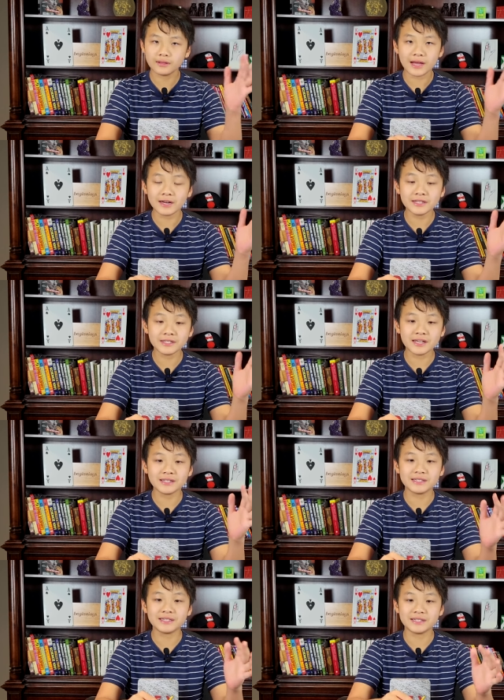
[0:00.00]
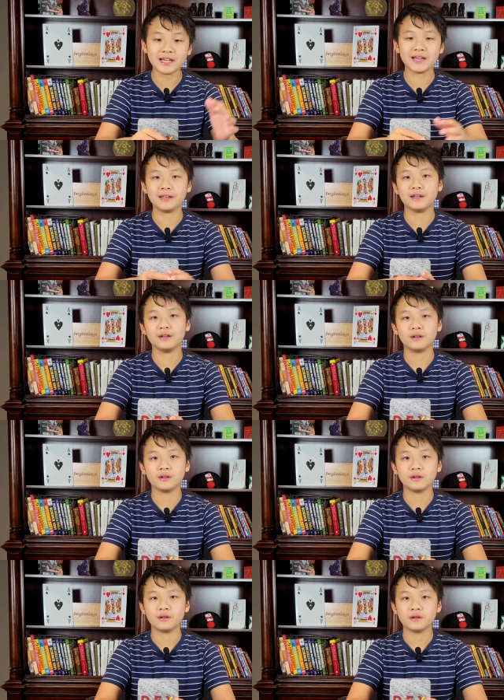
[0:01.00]
That is insane.
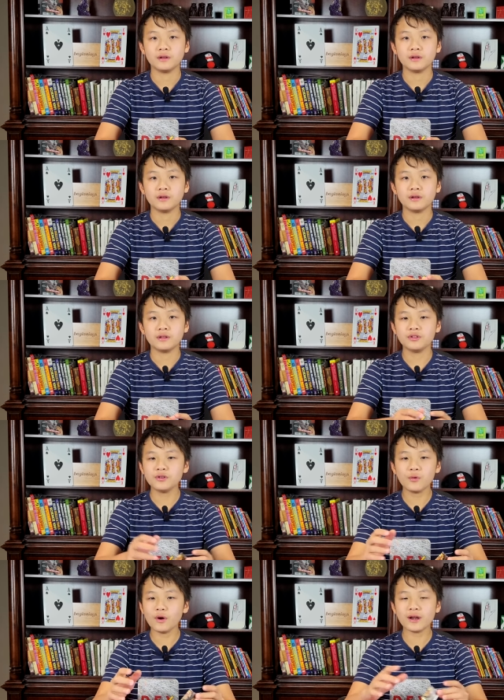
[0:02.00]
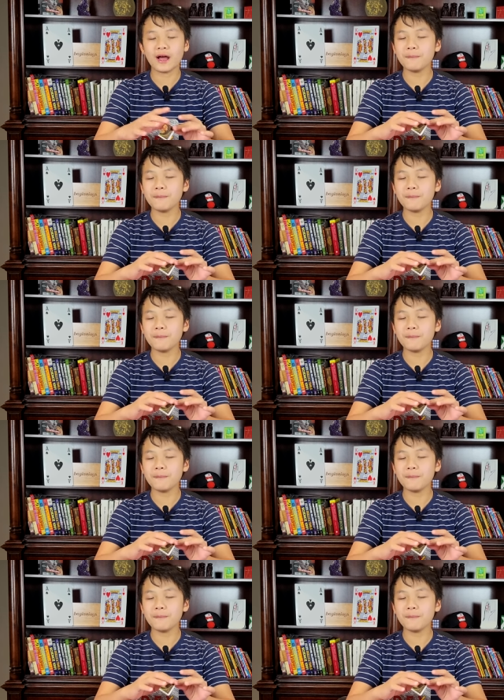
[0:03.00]
You know what?